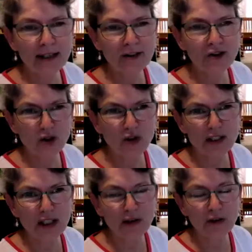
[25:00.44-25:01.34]
it sort of
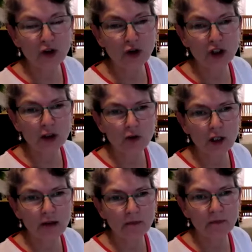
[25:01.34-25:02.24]
as if you're
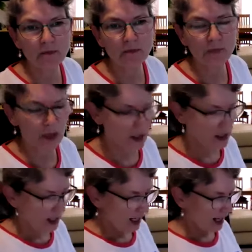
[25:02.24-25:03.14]
children.
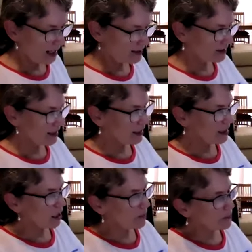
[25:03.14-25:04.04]
And in
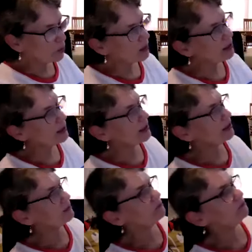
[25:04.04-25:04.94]
our book here,
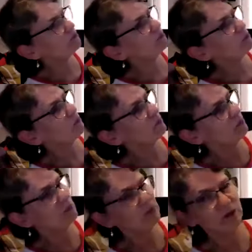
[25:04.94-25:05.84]

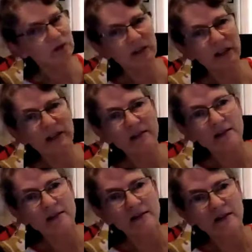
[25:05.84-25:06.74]
right,
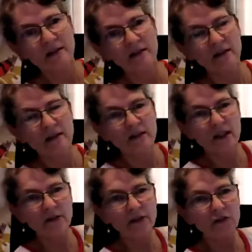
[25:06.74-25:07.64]

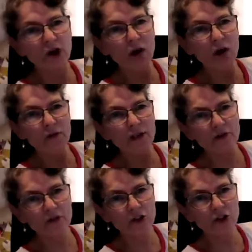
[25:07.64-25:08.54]
if you've got this for the